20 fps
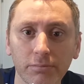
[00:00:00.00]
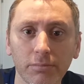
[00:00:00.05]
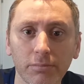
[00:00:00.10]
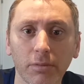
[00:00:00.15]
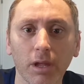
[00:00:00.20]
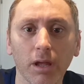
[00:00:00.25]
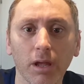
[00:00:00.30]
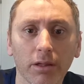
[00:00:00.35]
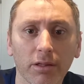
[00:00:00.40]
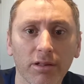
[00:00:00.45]

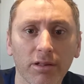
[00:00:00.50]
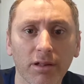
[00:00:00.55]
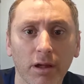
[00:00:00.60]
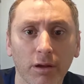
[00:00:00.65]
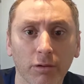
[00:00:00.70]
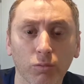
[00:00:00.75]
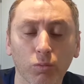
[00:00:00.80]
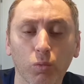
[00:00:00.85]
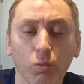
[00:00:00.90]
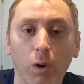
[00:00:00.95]
So,
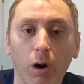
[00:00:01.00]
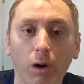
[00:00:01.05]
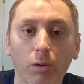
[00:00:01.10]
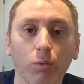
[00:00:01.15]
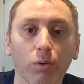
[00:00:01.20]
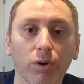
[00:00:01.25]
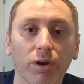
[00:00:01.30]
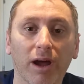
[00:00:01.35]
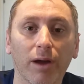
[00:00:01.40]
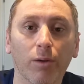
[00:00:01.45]
what
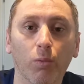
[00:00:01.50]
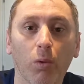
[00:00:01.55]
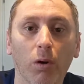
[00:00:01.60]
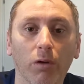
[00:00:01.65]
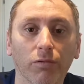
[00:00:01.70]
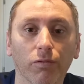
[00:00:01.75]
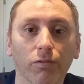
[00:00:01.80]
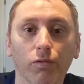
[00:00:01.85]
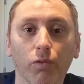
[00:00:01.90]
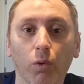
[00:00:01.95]
would I
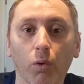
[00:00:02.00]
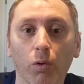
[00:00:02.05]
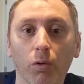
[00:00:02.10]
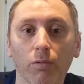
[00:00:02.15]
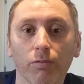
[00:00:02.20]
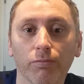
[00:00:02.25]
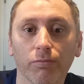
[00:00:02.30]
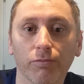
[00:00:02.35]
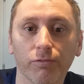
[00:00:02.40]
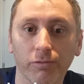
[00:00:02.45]
want
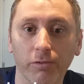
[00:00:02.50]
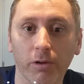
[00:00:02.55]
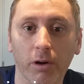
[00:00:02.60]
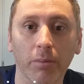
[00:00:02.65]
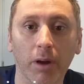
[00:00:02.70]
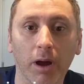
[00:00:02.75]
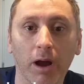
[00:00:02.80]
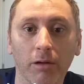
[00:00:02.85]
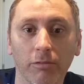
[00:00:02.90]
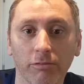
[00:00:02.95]
from
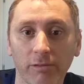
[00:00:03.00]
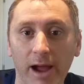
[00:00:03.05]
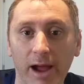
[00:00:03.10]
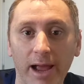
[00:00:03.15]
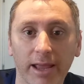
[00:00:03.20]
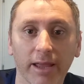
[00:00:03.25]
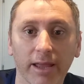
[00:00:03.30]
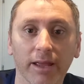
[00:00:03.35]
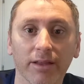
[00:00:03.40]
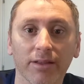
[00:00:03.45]
a
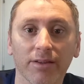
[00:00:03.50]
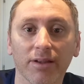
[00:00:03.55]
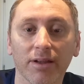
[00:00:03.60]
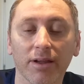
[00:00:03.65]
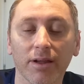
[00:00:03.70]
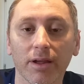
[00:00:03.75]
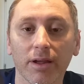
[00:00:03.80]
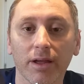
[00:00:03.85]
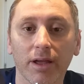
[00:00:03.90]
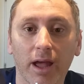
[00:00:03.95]
racket
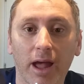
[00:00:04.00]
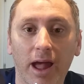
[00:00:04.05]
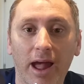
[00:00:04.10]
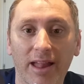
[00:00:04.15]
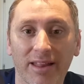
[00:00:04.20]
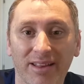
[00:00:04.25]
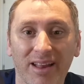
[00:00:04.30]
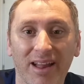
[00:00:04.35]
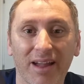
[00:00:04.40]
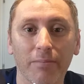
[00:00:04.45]

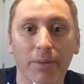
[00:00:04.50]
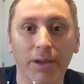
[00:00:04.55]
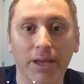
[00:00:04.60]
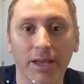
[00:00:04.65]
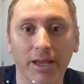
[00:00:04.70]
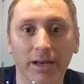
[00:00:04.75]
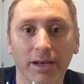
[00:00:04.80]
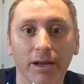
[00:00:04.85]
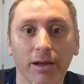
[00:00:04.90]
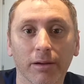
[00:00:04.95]
as a
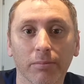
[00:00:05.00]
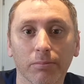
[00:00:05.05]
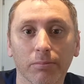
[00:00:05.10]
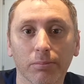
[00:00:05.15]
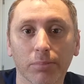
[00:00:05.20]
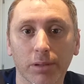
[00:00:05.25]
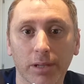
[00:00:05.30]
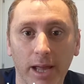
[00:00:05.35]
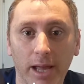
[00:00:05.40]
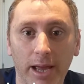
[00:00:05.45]
beginner
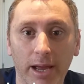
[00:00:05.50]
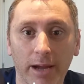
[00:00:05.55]
player?